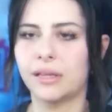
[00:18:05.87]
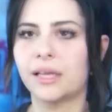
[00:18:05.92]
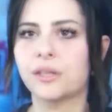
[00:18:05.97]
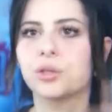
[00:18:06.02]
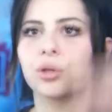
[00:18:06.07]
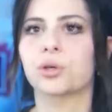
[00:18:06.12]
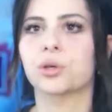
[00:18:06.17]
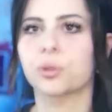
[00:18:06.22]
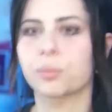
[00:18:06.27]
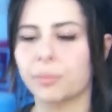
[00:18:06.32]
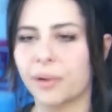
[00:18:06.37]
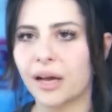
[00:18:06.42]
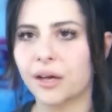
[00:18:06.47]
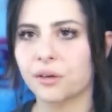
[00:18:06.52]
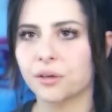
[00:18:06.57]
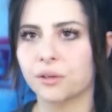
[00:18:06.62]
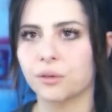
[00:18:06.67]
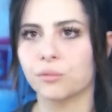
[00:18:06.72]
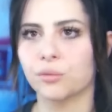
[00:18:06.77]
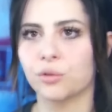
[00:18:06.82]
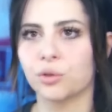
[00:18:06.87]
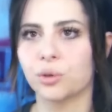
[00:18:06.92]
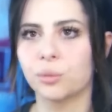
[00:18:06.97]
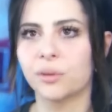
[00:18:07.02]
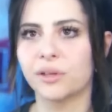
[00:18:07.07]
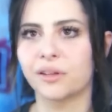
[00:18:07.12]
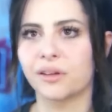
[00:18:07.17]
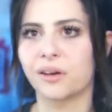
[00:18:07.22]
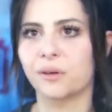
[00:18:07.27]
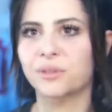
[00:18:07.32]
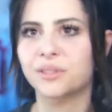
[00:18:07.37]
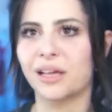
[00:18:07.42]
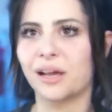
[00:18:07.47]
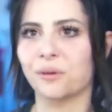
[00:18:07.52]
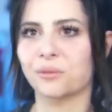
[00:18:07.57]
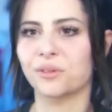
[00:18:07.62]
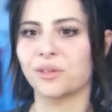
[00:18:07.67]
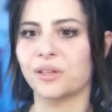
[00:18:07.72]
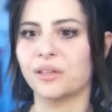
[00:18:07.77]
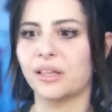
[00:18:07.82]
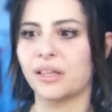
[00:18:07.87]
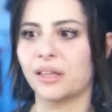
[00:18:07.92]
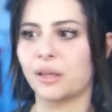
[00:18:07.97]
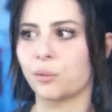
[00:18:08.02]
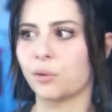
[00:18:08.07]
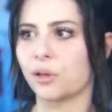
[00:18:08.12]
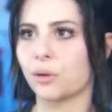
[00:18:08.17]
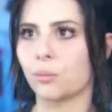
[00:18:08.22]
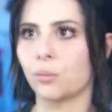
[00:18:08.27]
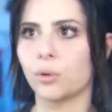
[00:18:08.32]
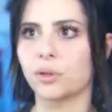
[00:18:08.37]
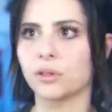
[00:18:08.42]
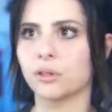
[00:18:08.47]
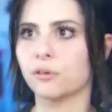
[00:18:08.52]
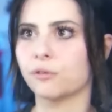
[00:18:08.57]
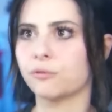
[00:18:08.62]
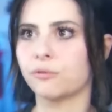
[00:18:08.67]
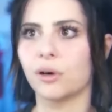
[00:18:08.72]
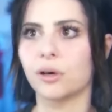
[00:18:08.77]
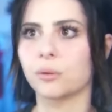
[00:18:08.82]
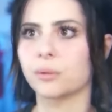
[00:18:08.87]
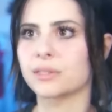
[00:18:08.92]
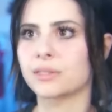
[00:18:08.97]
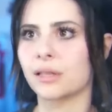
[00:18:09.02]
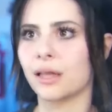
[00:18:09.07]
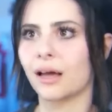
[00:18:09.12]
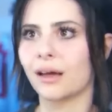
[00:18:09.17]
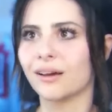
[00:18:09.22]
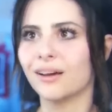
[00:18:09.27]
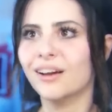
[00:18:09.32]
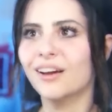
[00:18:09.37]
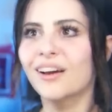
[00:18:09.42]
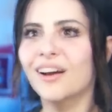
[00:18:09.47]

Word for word: they took her back into the room, and then I was out there, and they were like, "What the was that?"